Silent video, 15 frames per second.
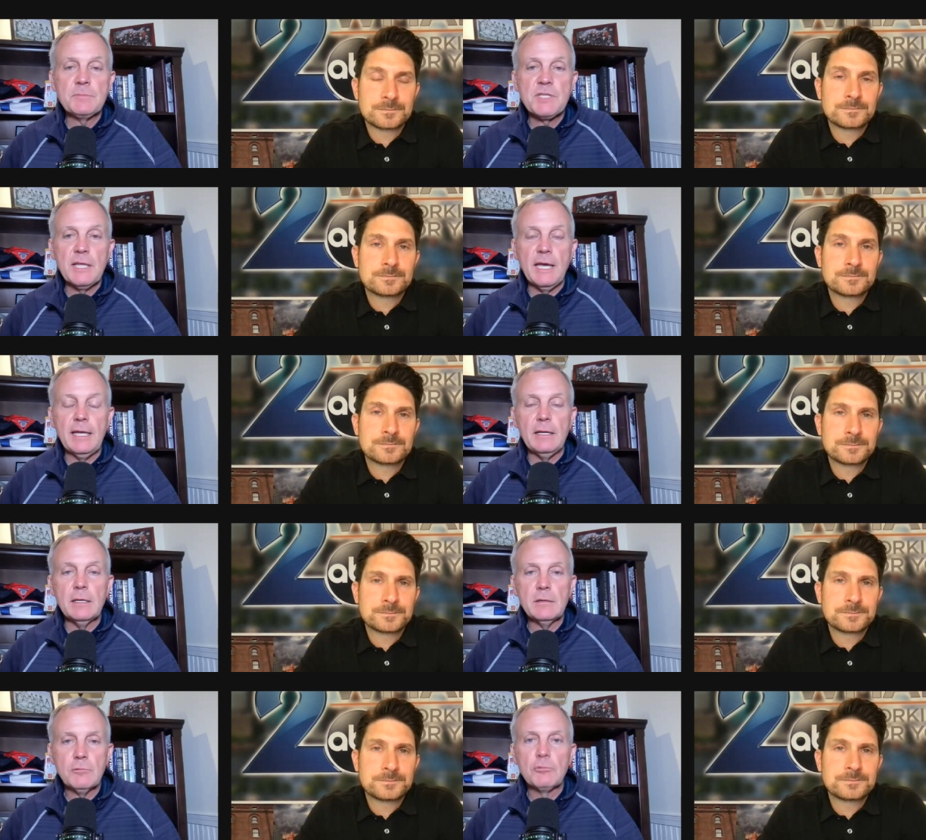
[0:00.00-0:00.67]
Speaker 1: that
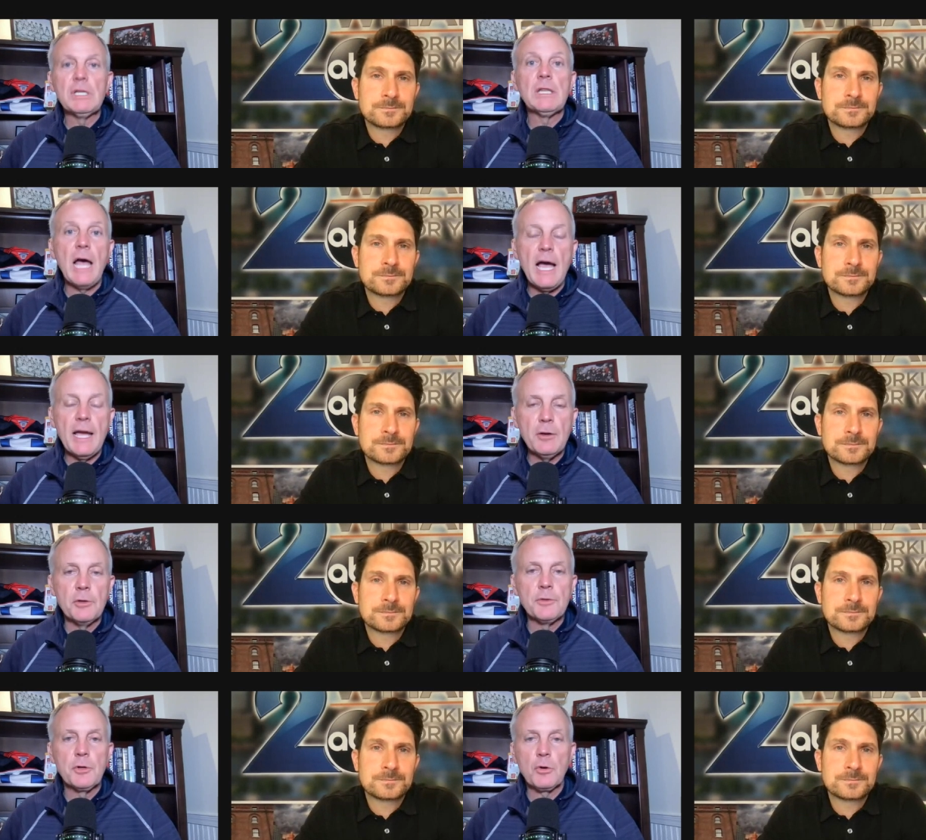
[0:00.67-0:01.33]
rely
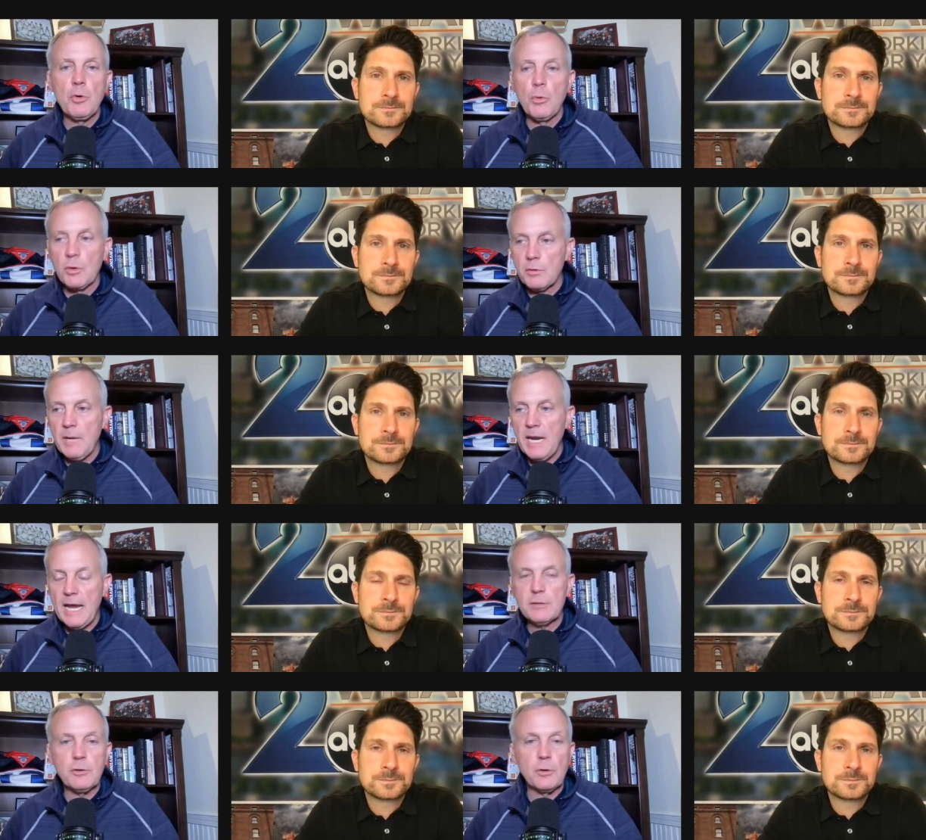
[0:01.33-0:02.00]
on their
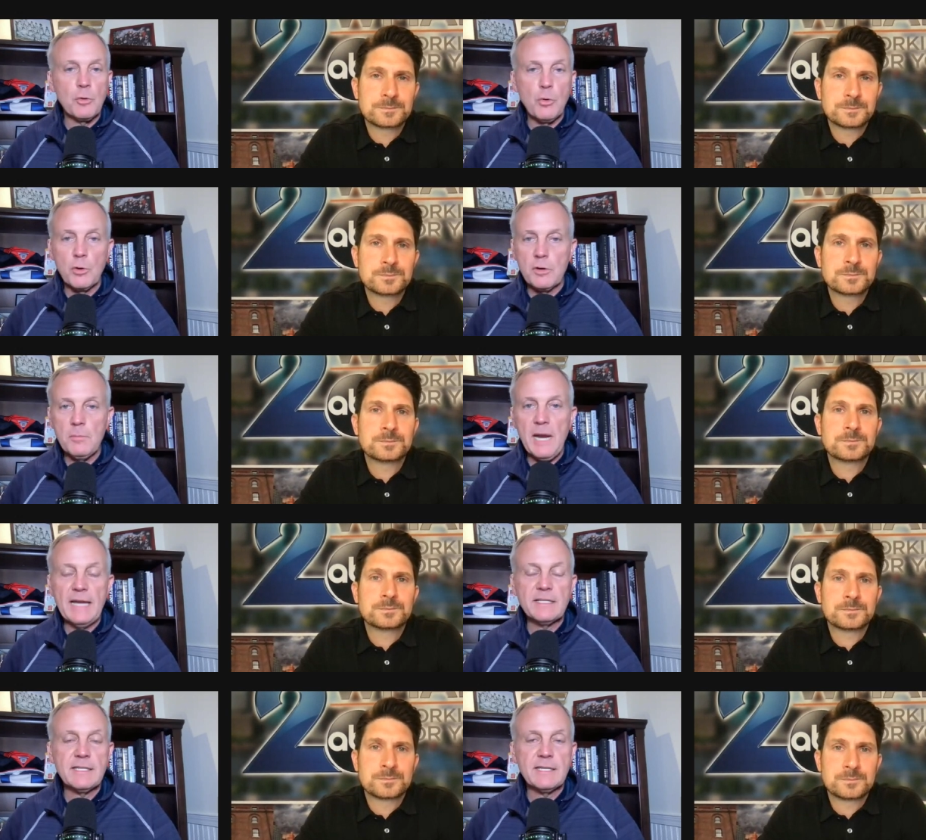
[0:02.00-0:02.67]
quarterback. Their
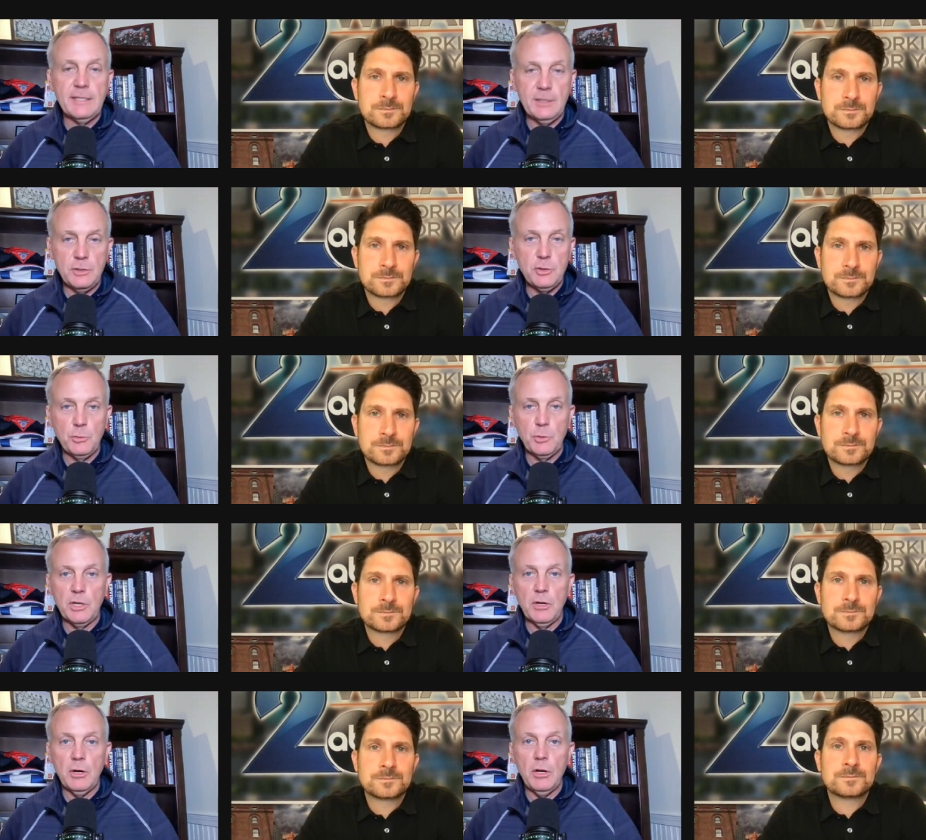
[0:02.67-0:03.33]
quarterbacks can do
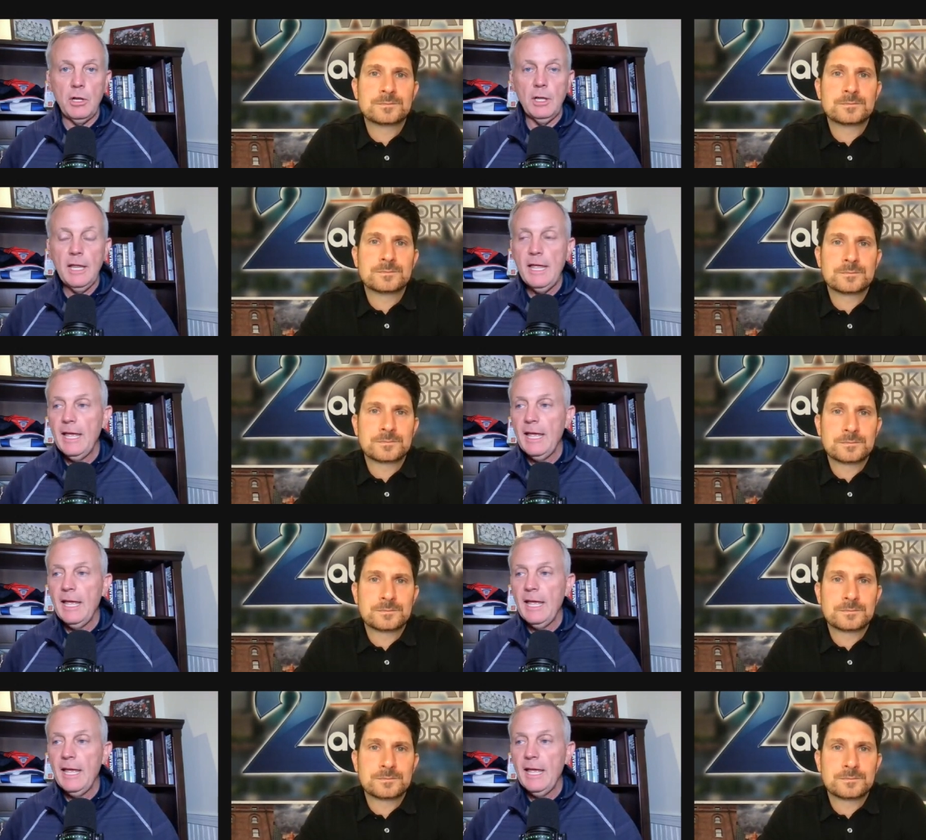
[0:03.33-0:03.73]
it all.